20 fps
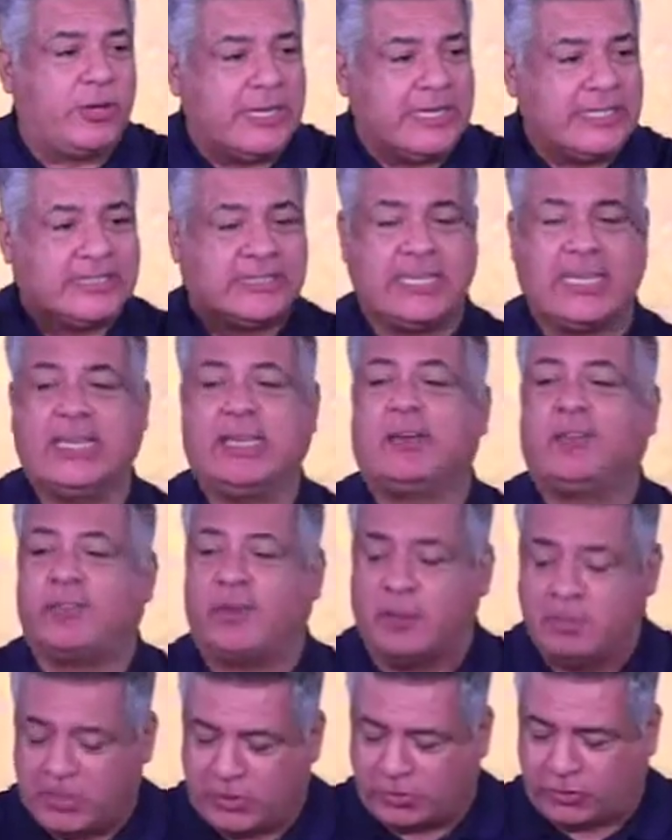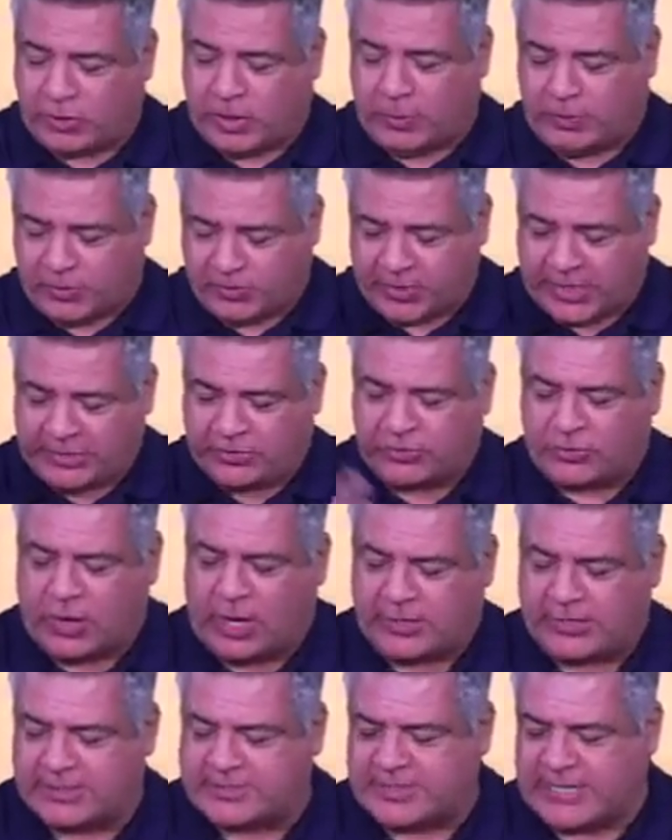to see it from the scriptures. Let's start
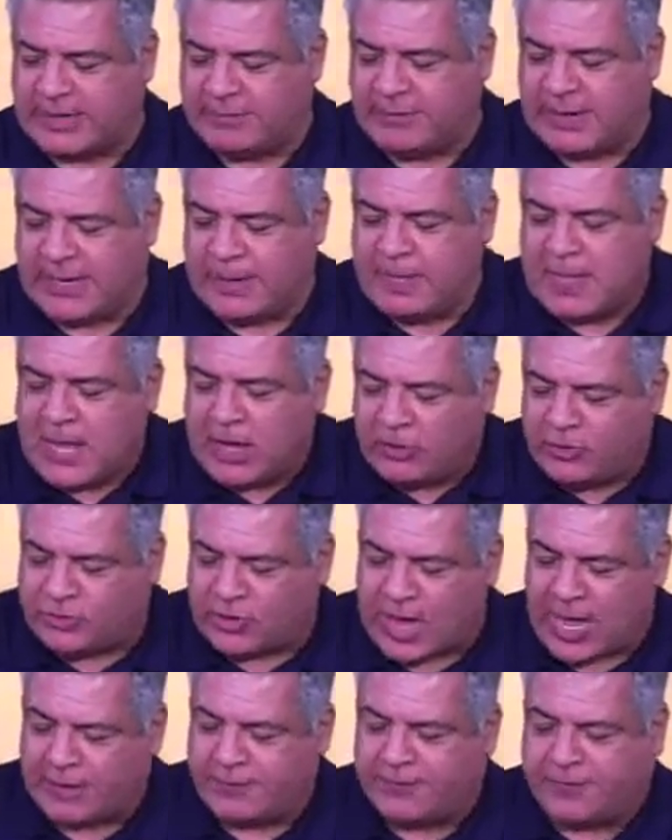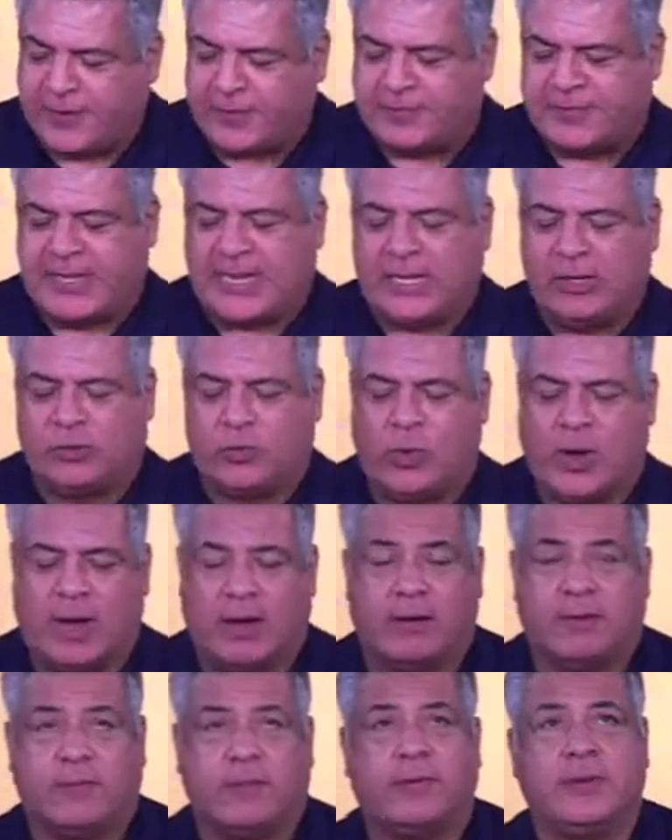this evening, John 15,
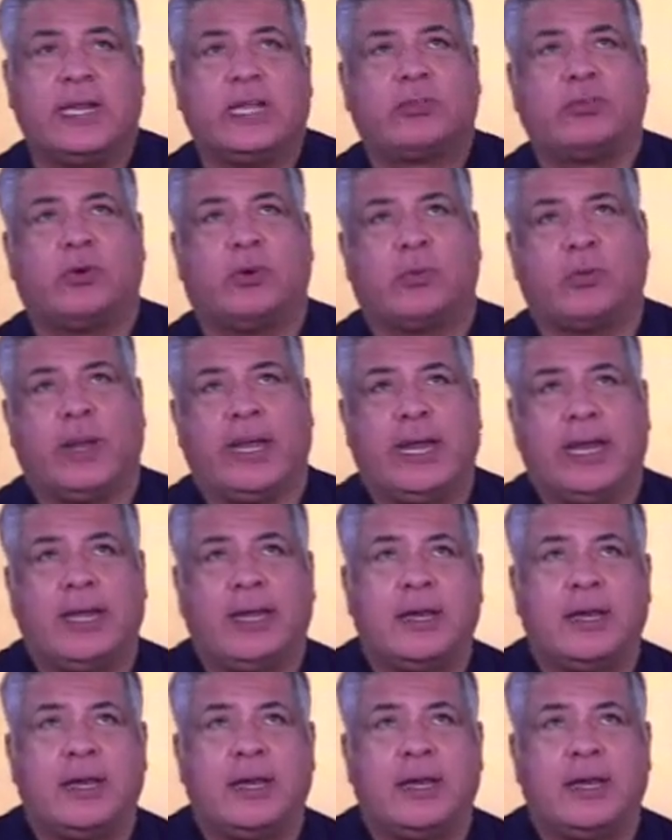12. Let's all read.